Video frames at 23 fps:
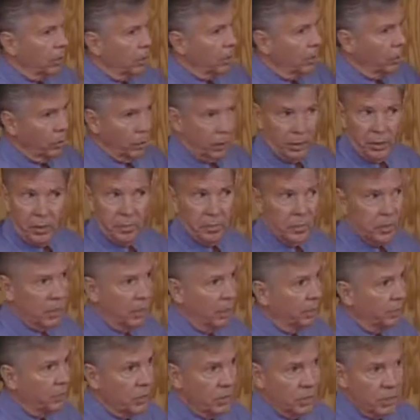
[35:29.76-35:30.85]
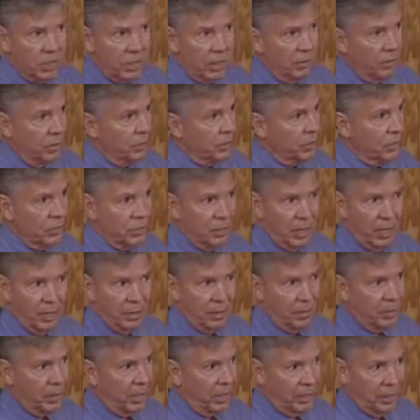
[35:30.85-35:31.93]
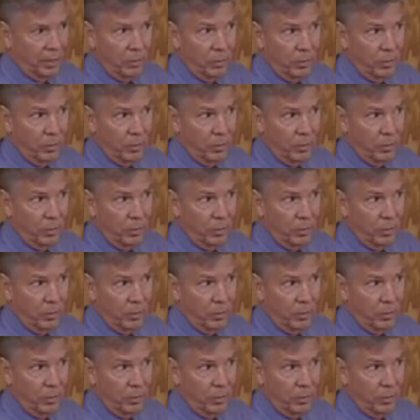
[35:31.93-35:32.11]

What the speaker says: look at themselves and say, this is not the body